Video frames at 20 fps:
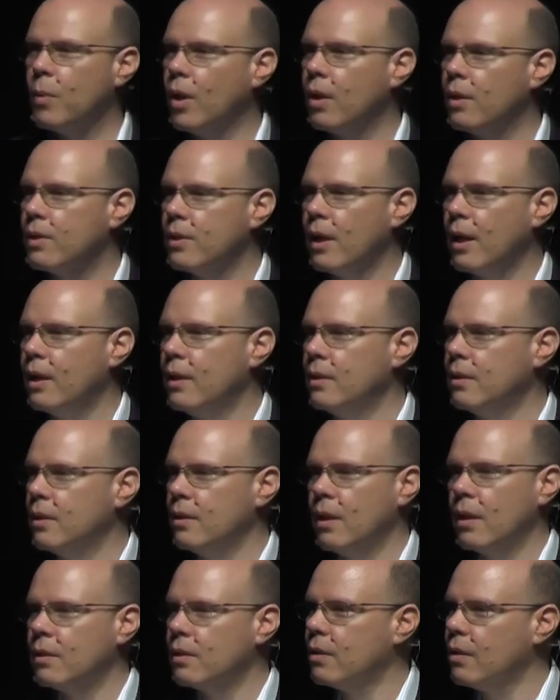in a small
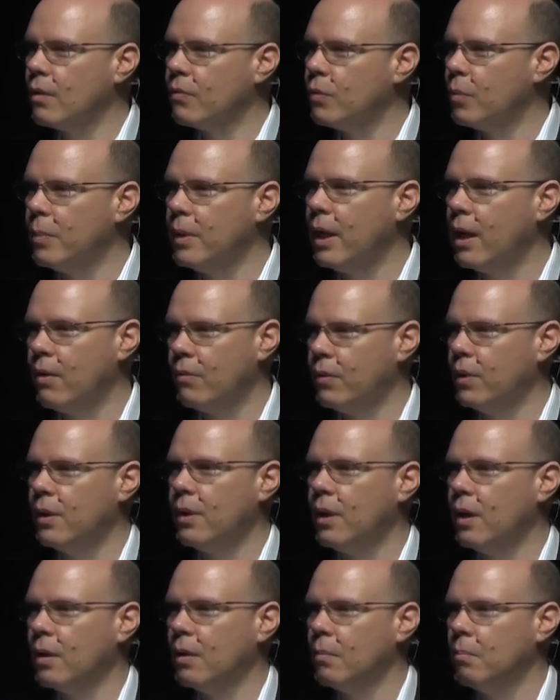size. It doesn't have to
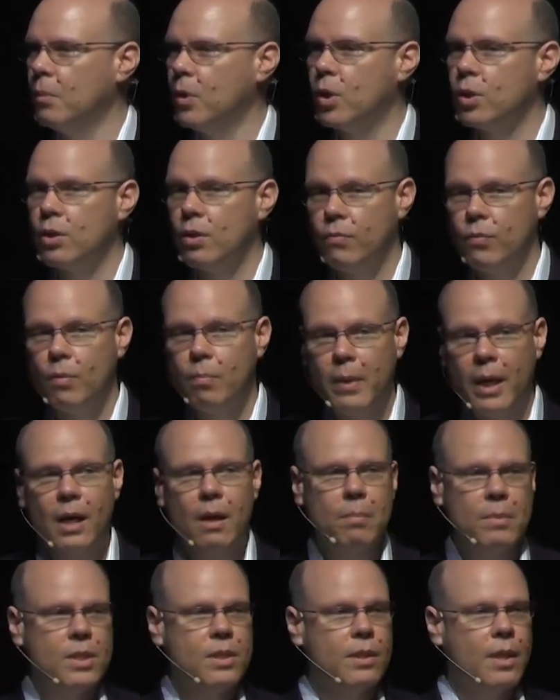be everything. Because
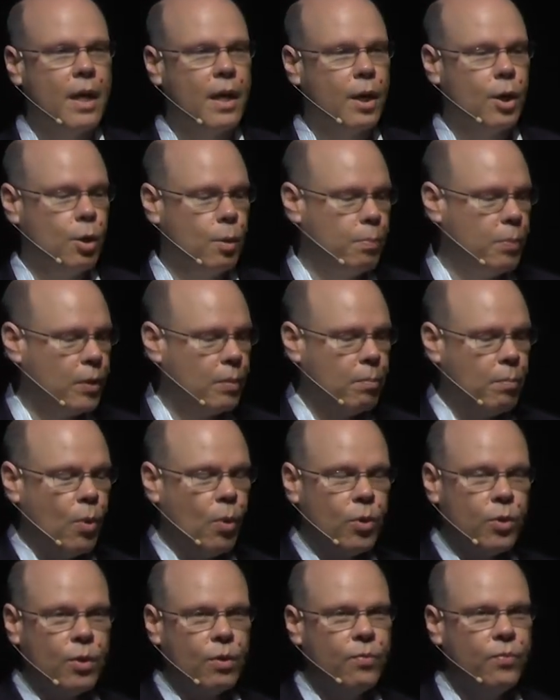if you make a mistake and
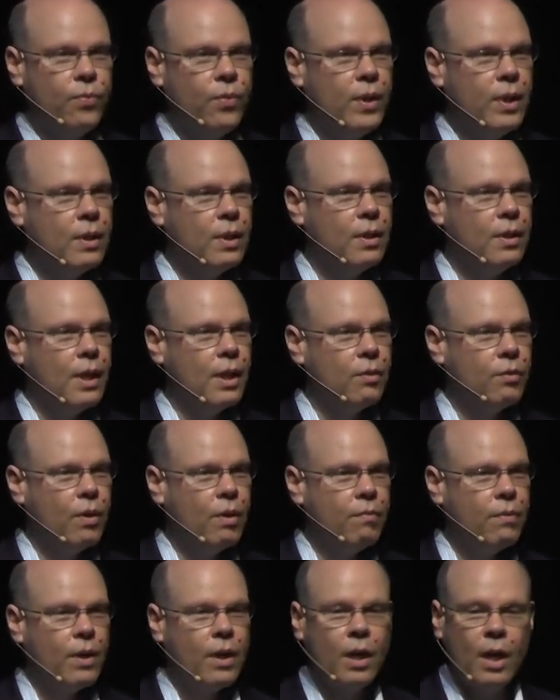you put both your feet
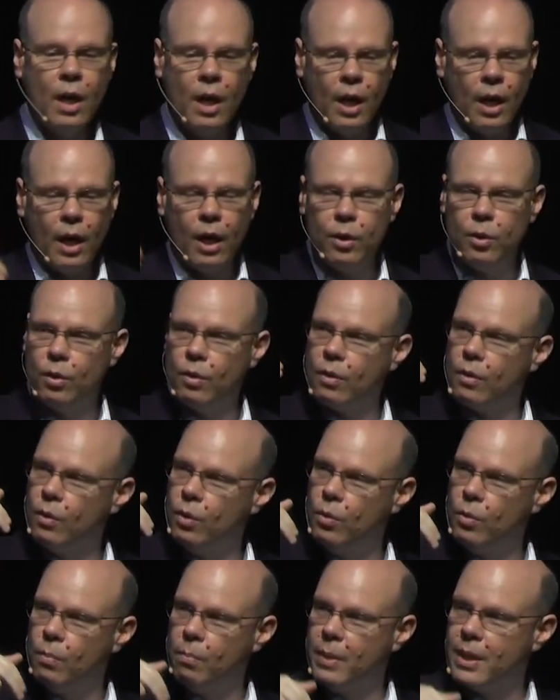in that river
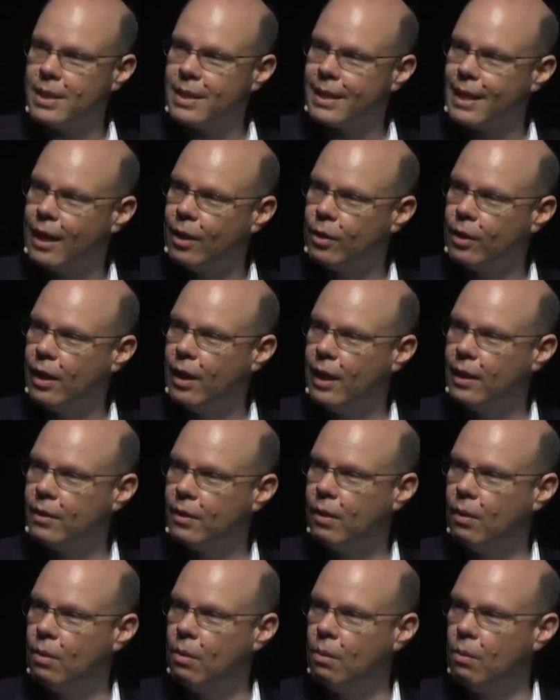and you, you
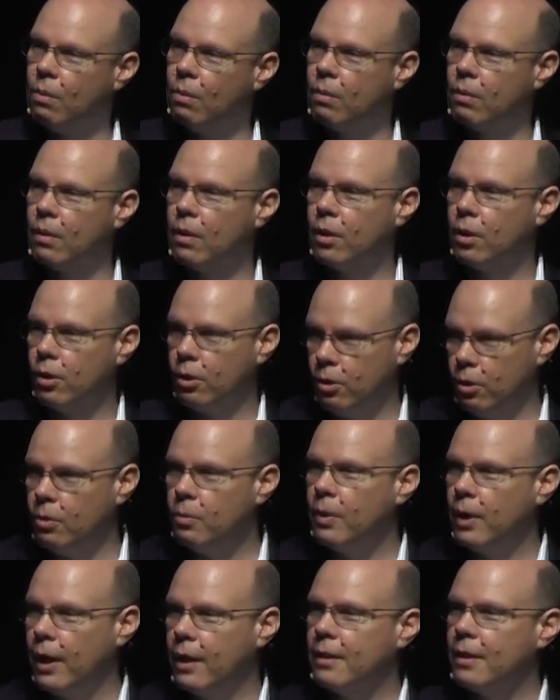miscalculate the
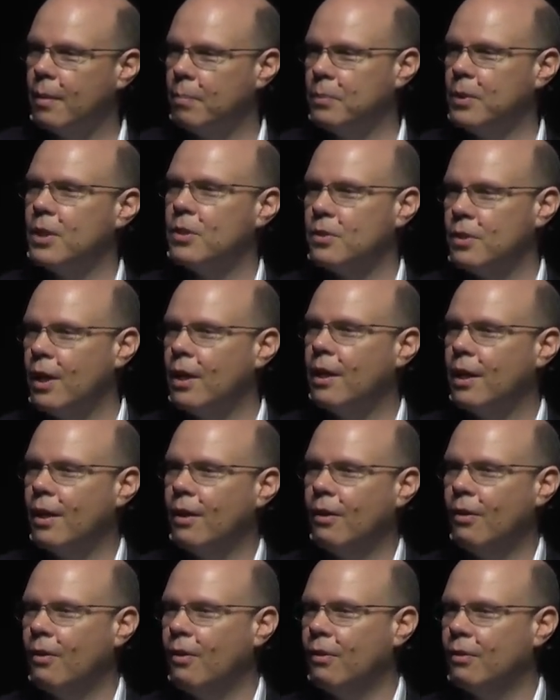low, you will end up
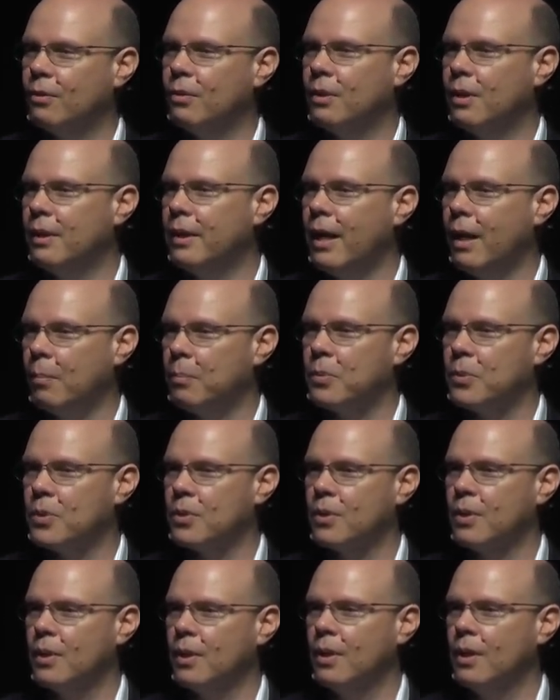just sinking along to the
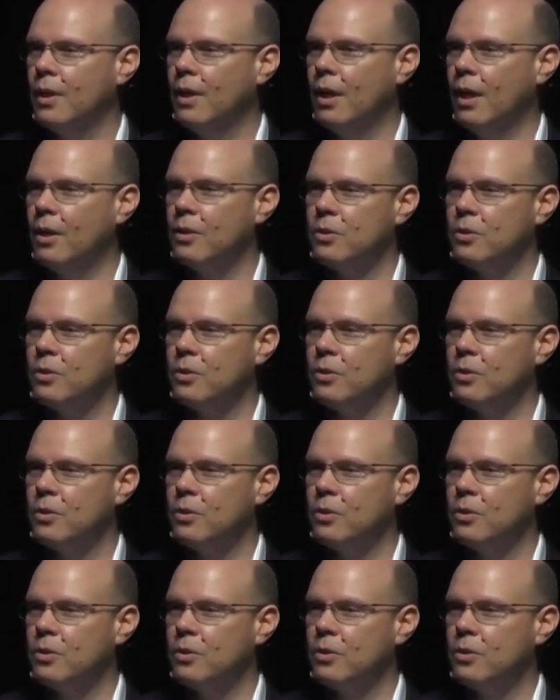depths.